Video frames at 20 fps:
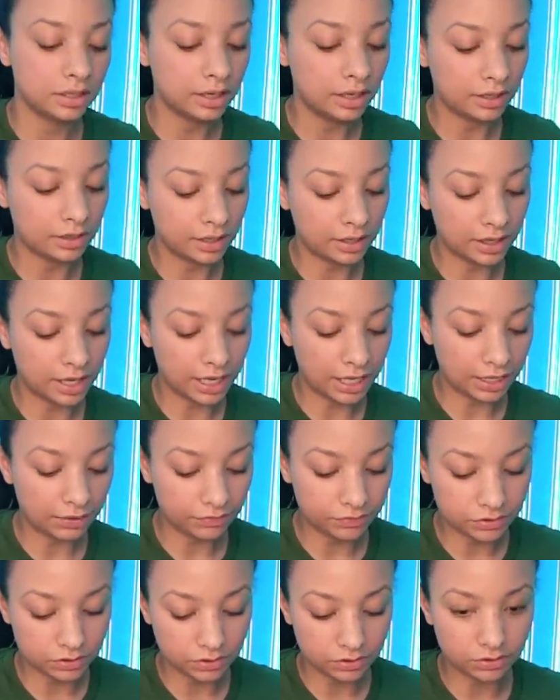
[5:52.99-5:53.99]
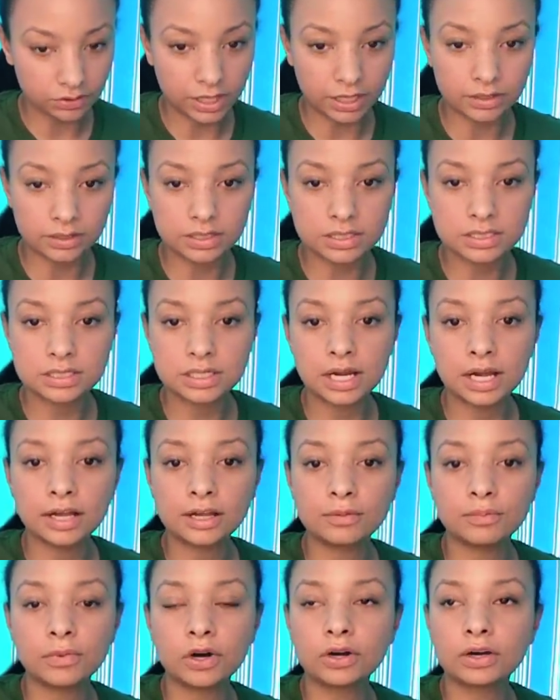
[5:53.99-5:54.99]
And then after, like, the
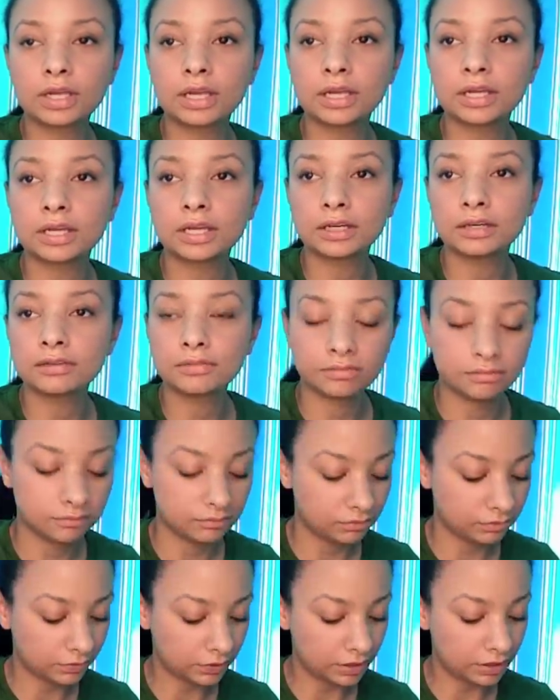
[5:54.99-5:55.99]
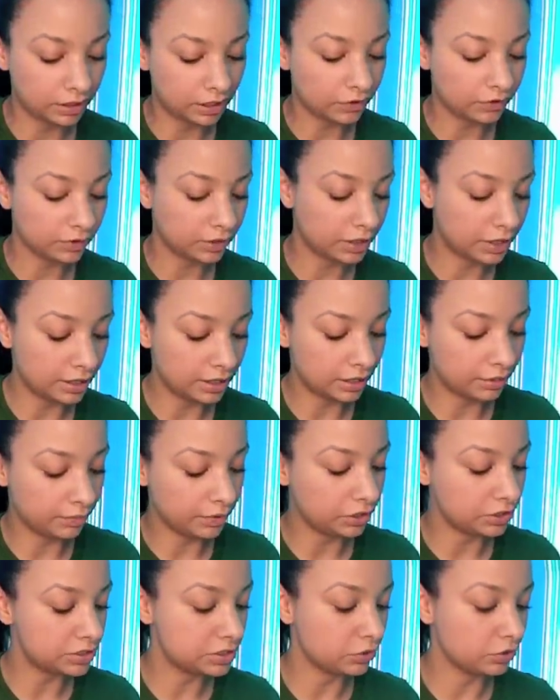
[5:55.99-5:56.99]
stock market, you know, and the
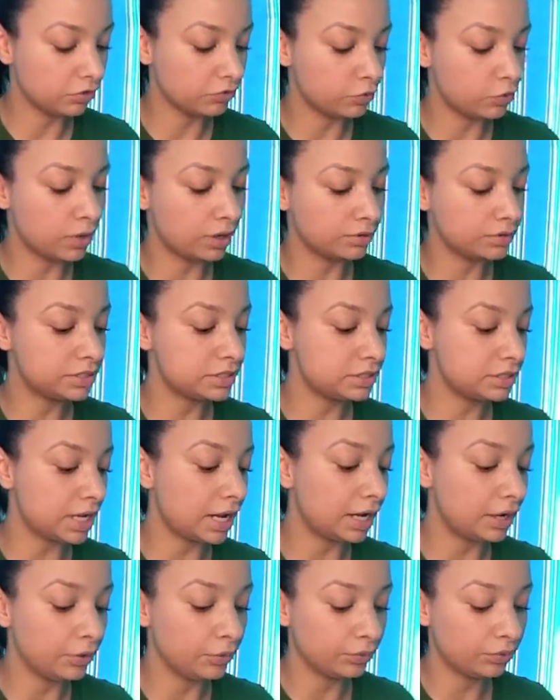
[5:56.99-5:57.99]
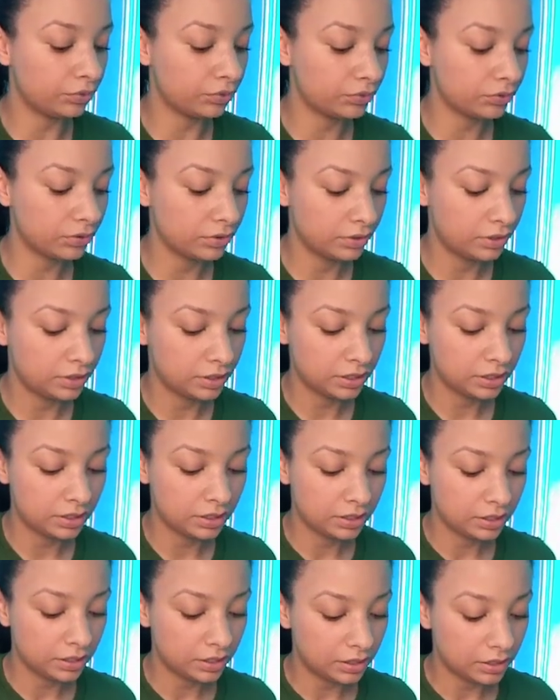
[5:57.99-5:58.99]
economy just sort of went south,
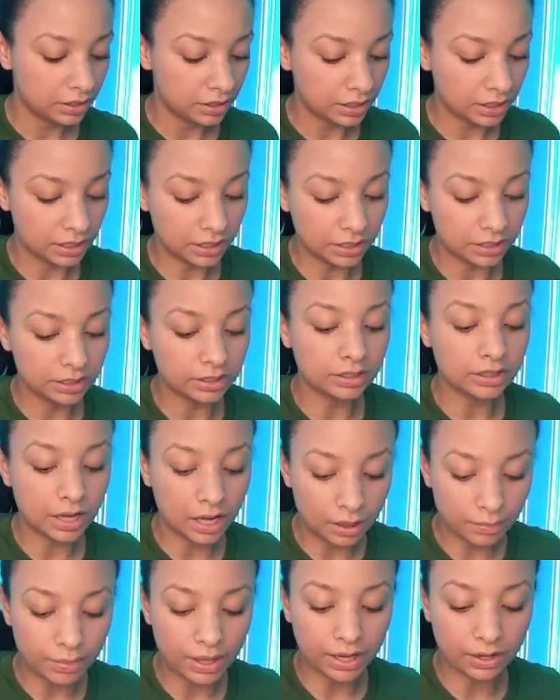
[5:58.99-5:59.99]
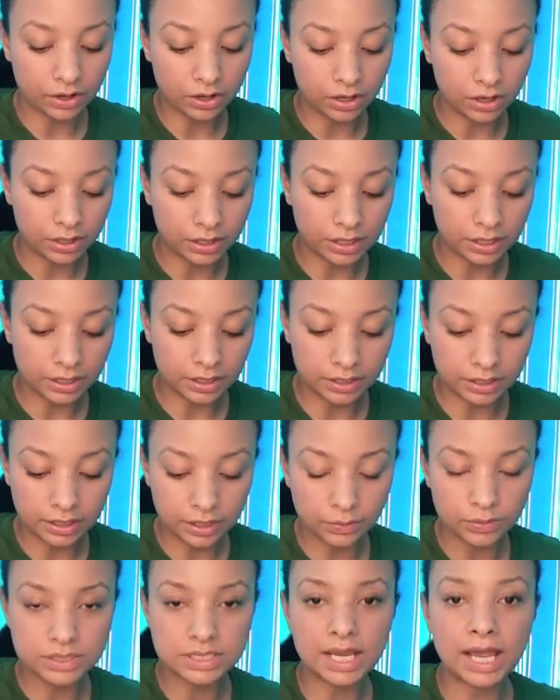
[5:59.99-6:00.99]
he got back on it, and
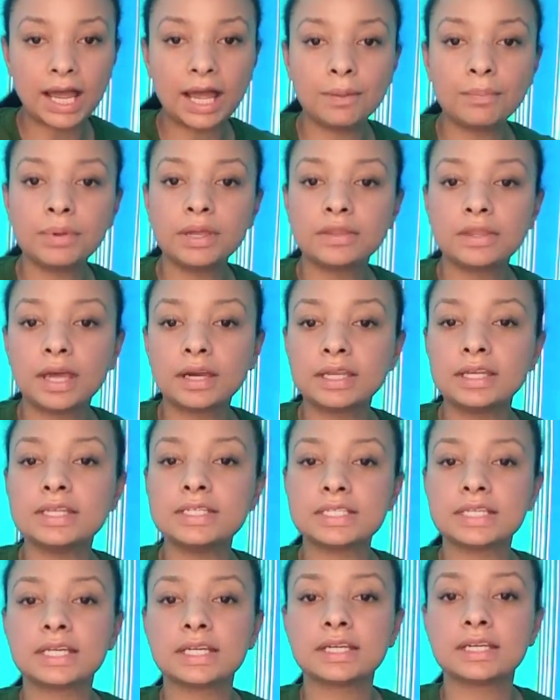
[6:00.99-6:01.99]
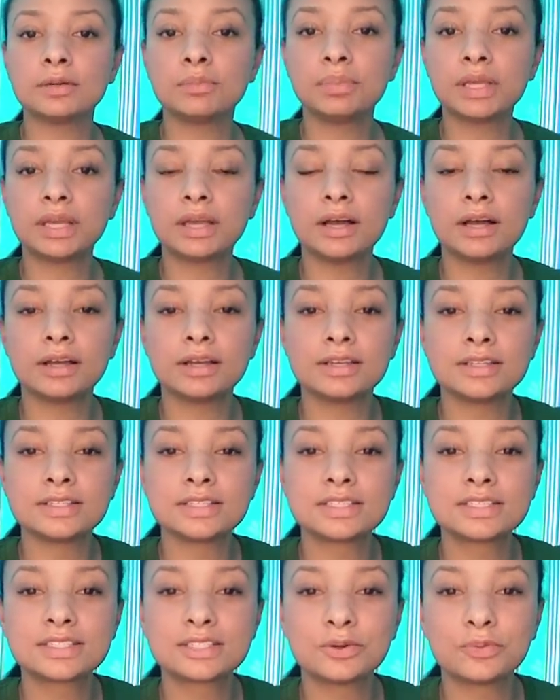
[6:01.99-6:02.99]
he was happy that he did,
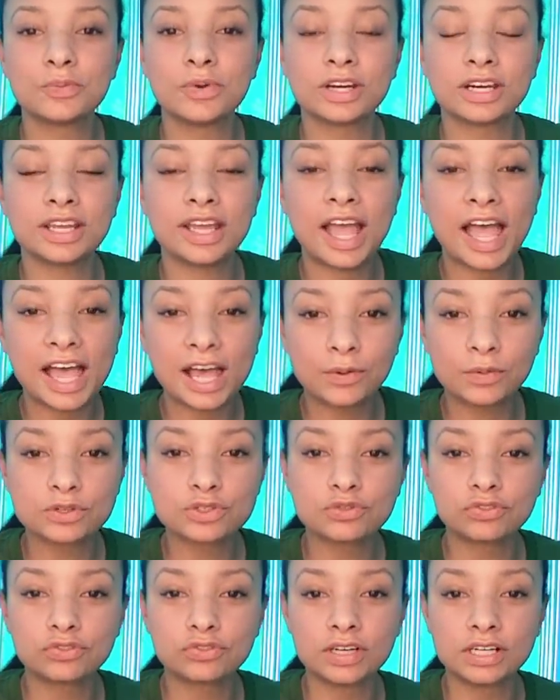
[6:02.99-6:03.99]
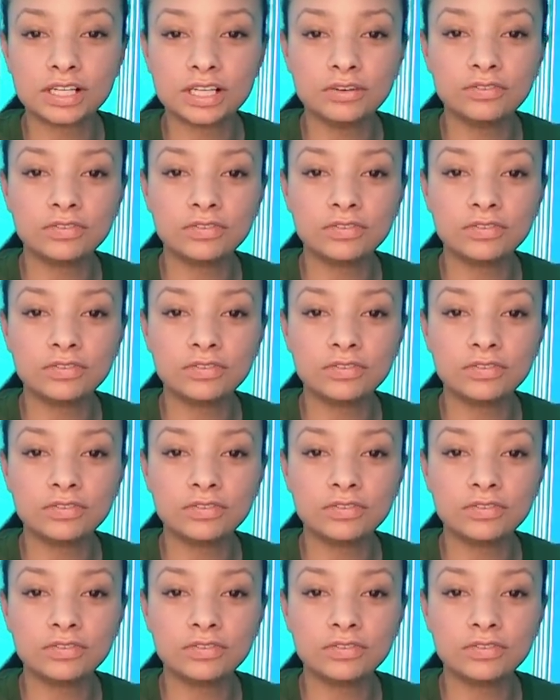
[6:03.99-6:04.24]
because what he had was really,